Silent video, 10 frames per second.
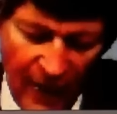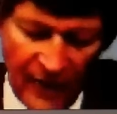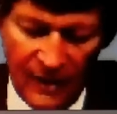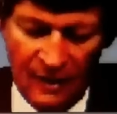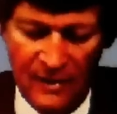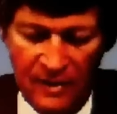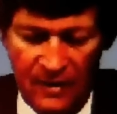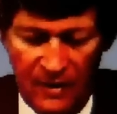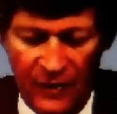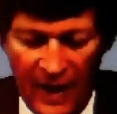that
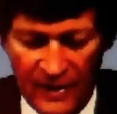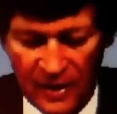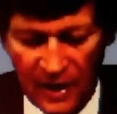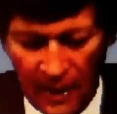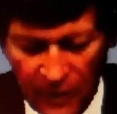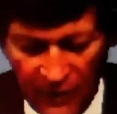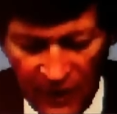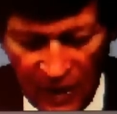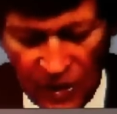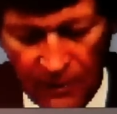that
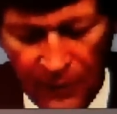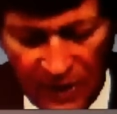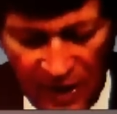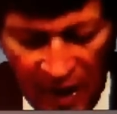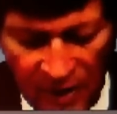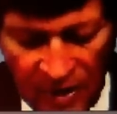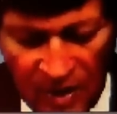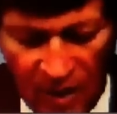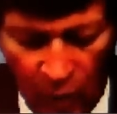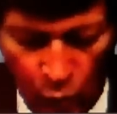subdivision
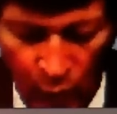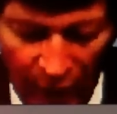possesses a